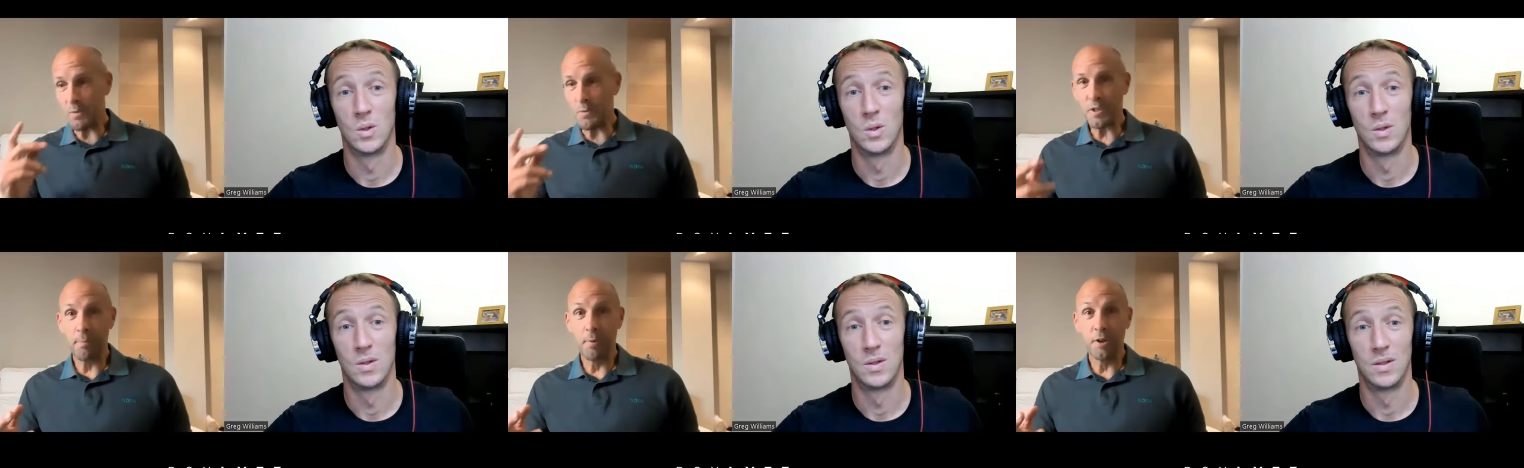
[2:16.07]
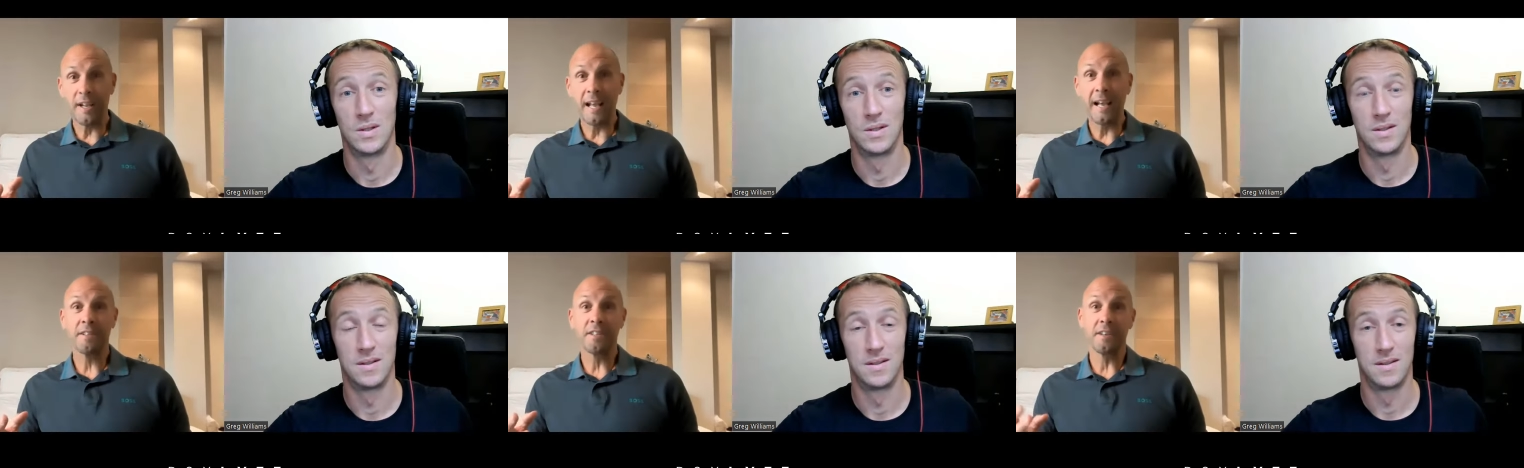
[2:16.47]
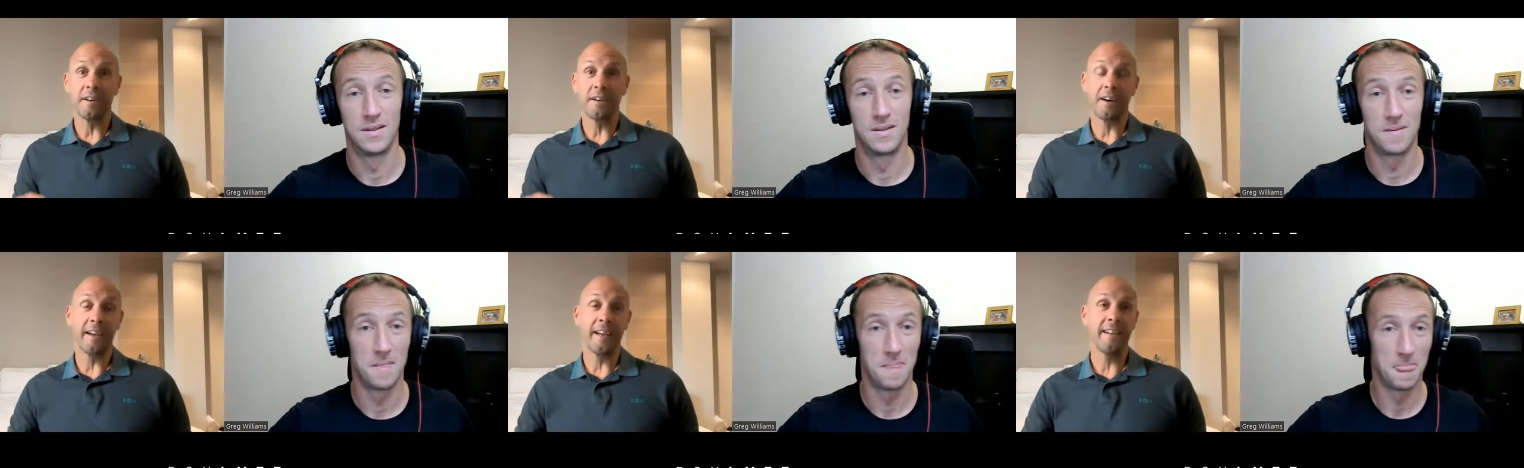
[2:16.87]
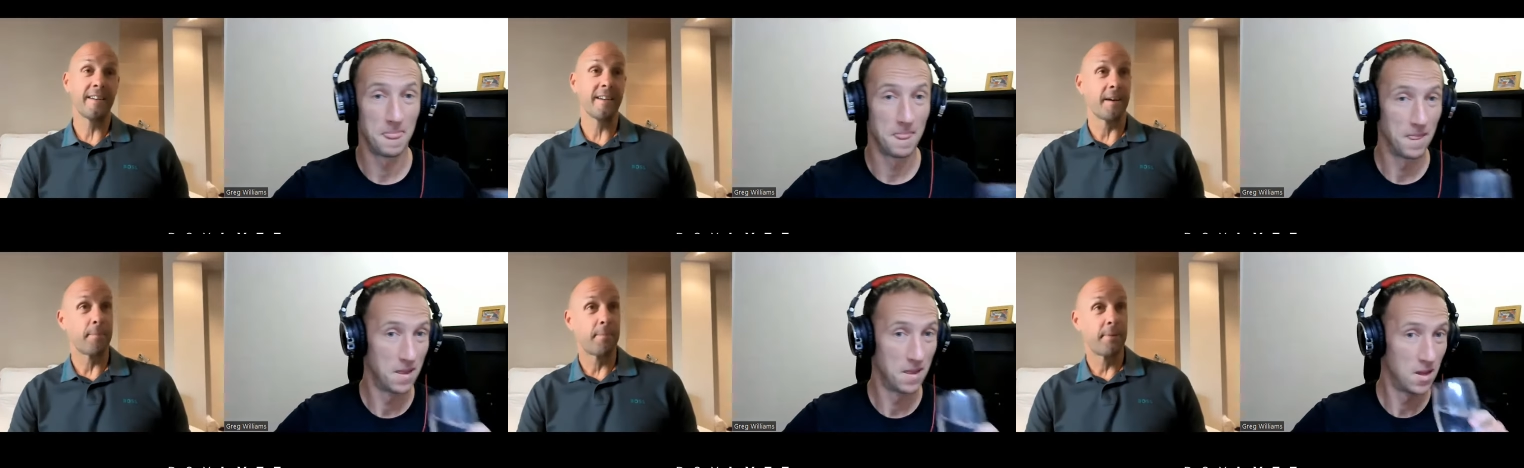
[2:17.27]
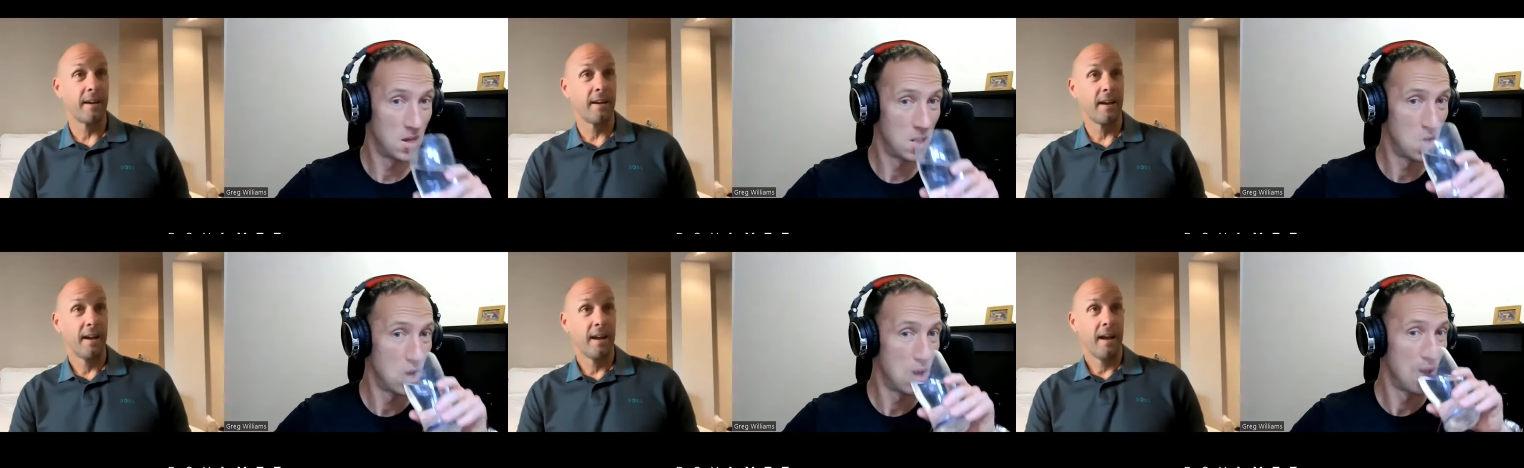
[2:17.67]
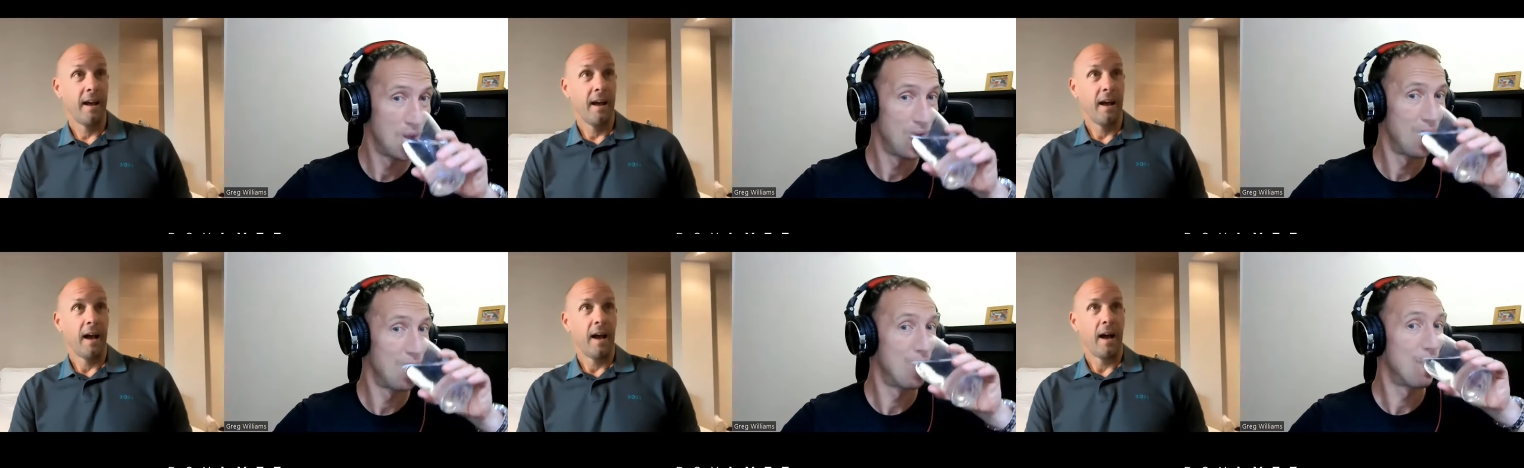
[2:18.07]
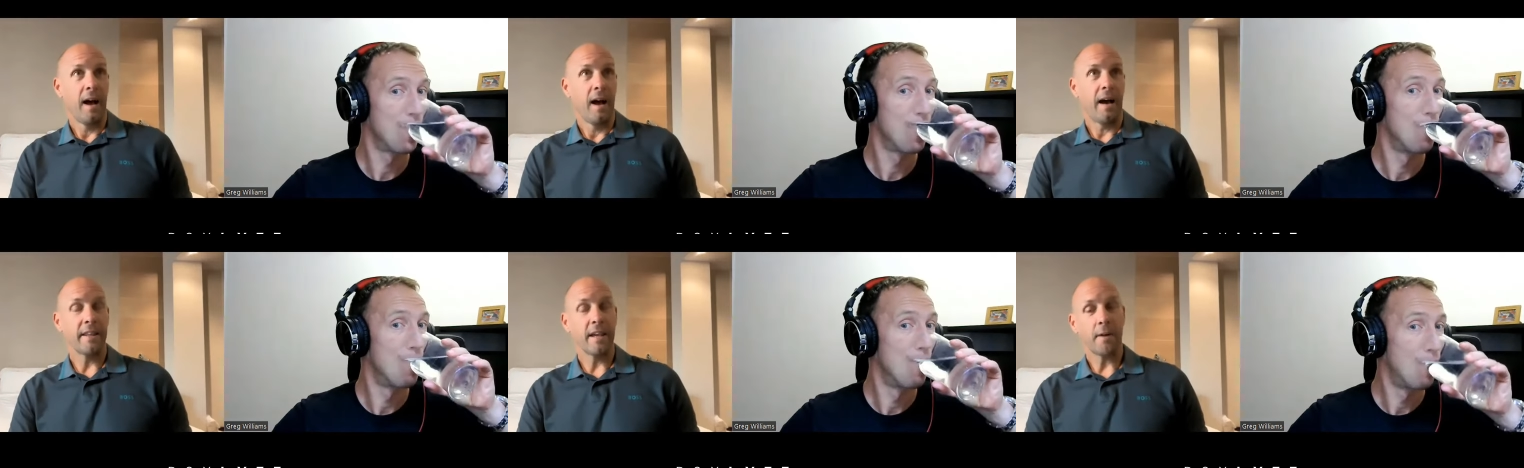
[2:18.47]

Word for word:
Speaker 1: which I put down to. I, I ended up, I